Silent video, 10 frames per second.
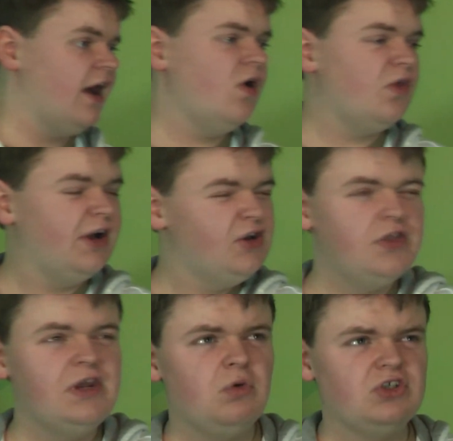Although I knew
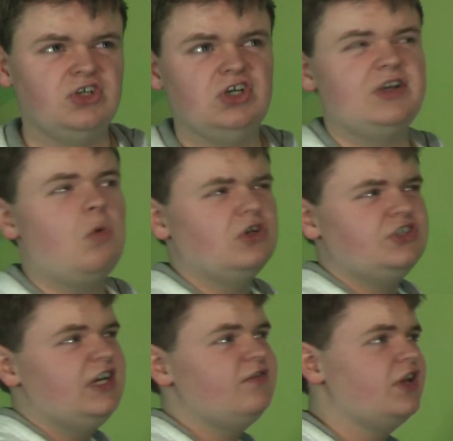that it wasn't because I
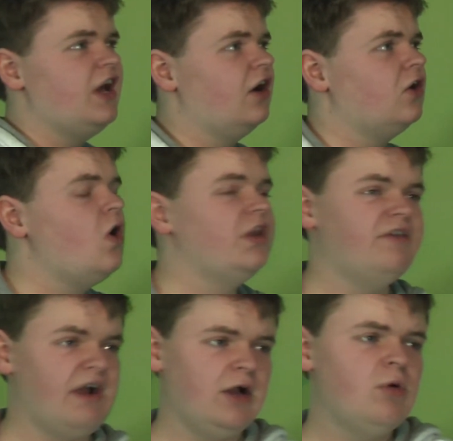wasn't even that cold.
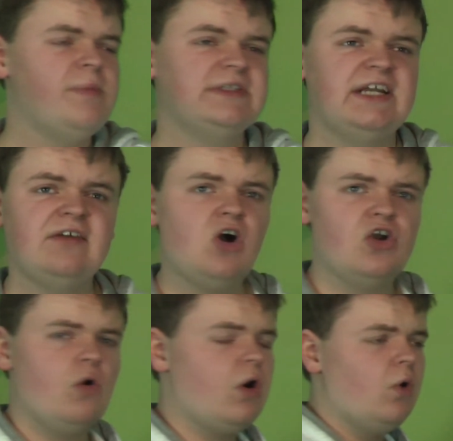I rang them up, I said, I've
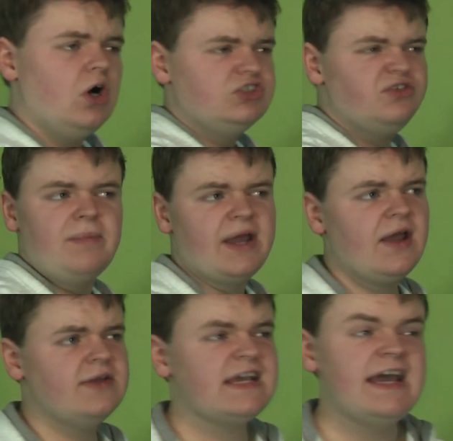got no hot water in my
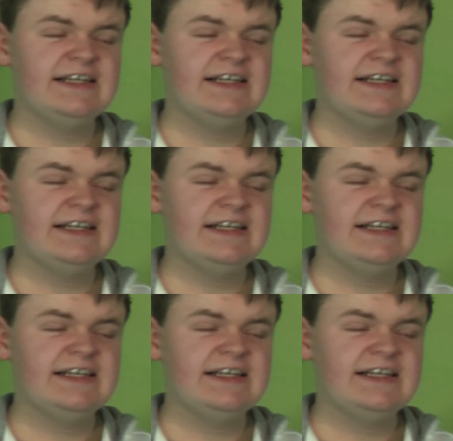house.